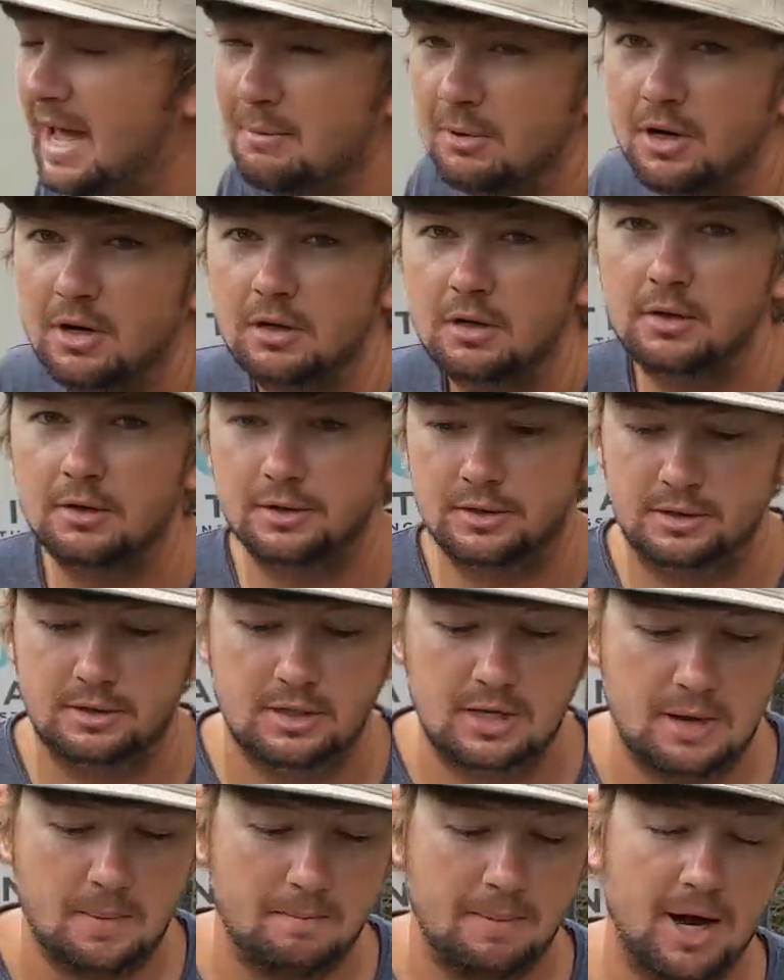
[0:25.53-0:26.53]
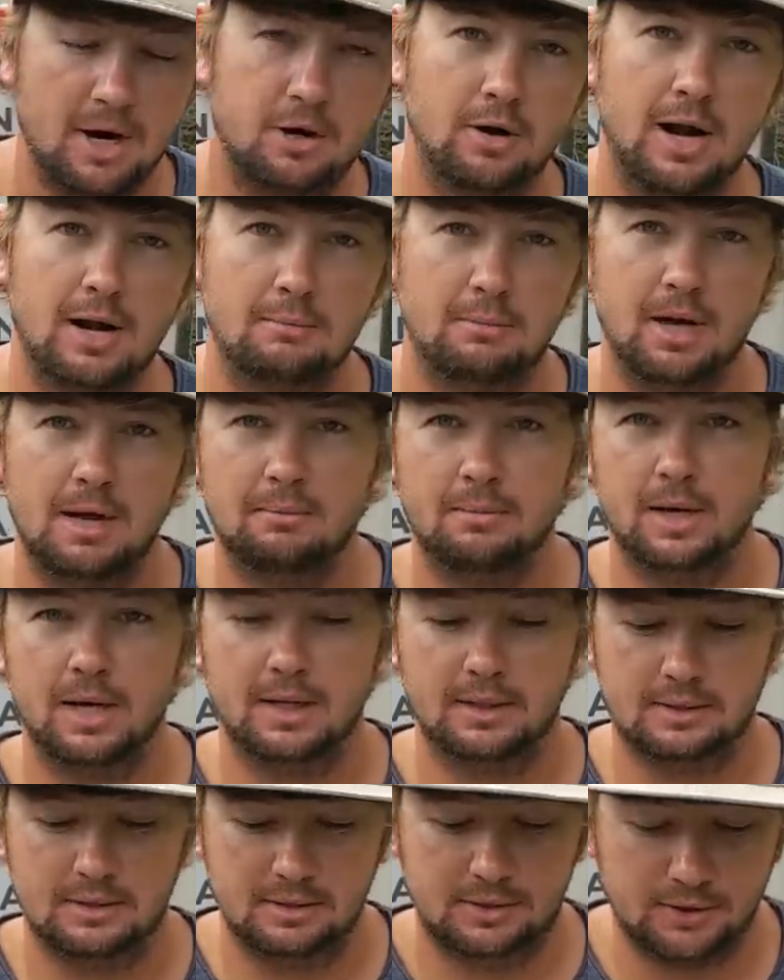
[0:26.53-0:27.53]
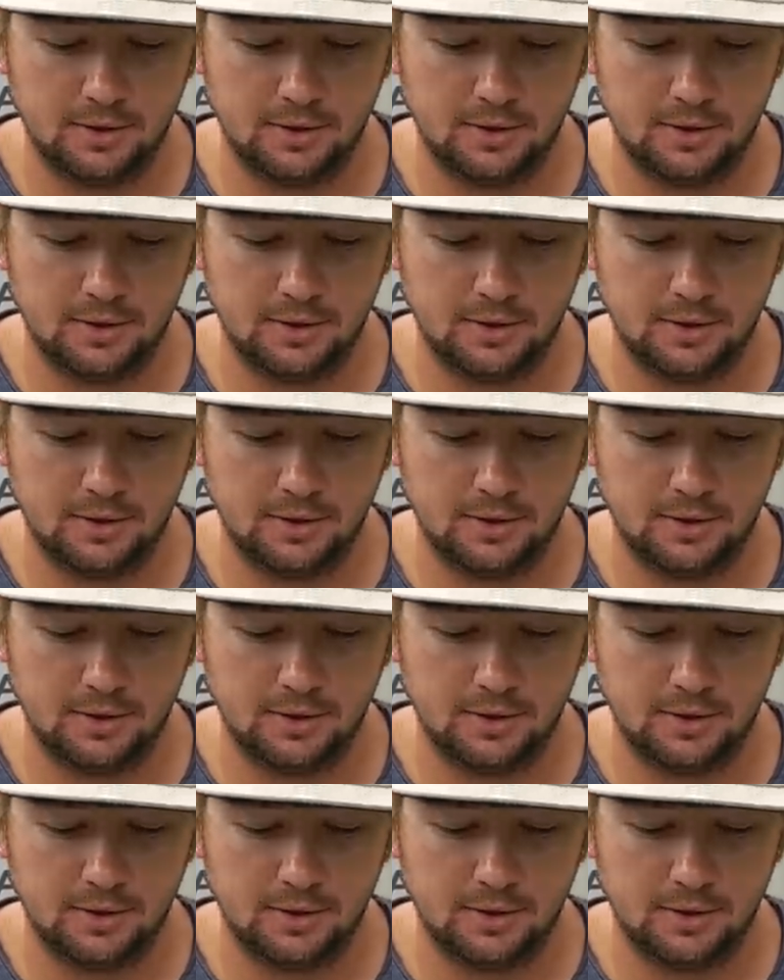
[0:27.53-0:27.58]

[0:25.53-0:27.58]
came across my crankbait box.